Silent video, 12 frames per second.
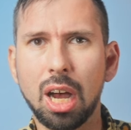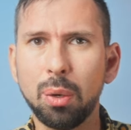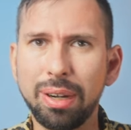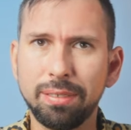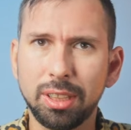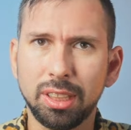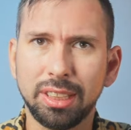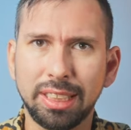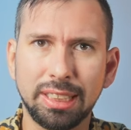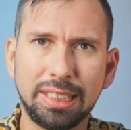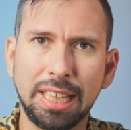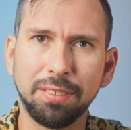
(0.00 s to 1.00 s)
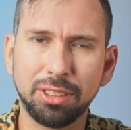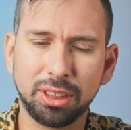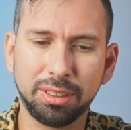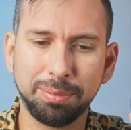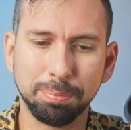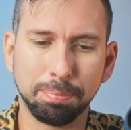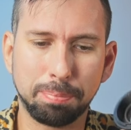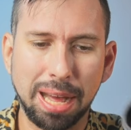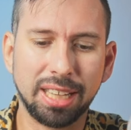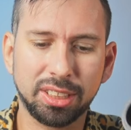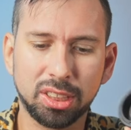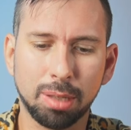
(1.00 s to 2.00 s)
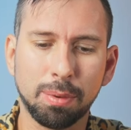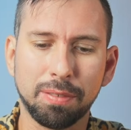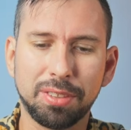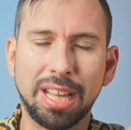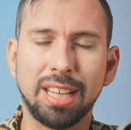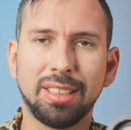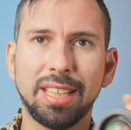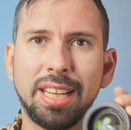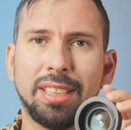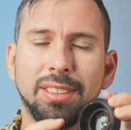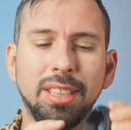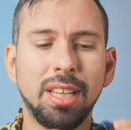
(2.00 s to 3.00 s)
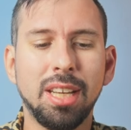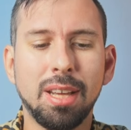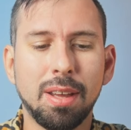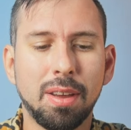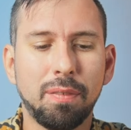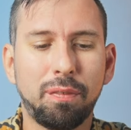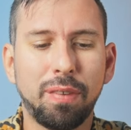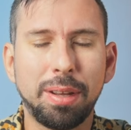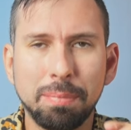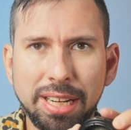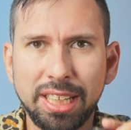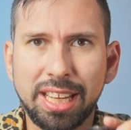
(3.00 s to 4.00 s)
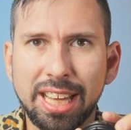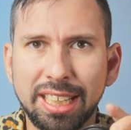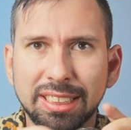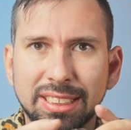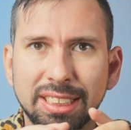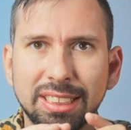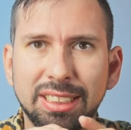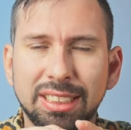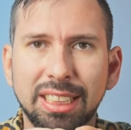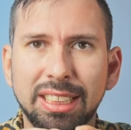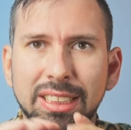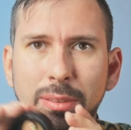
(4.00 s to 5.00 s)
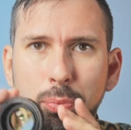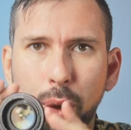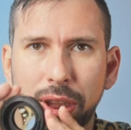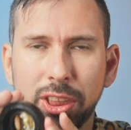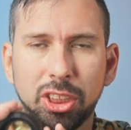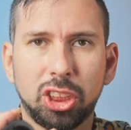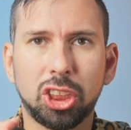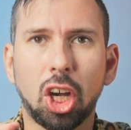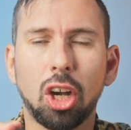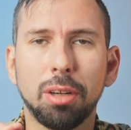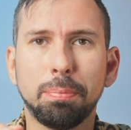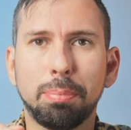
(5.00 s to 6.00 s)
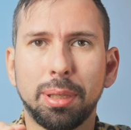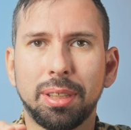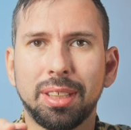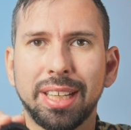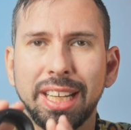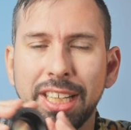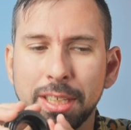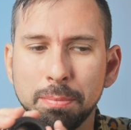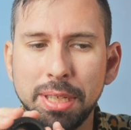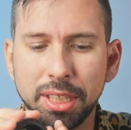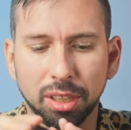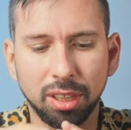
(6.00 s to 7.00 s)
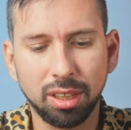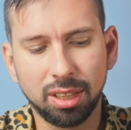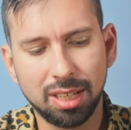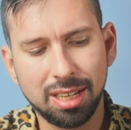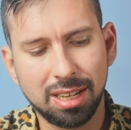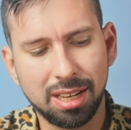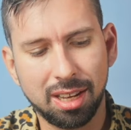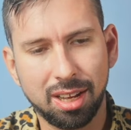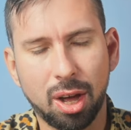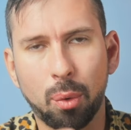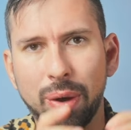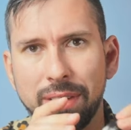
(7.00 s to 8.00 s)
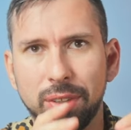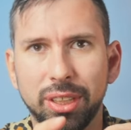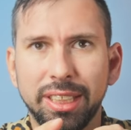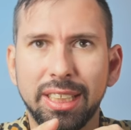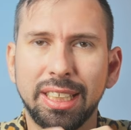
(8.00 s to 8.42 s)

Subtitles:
However, it gives back some of that, and in many cases it's pretty sharp in the middle. However,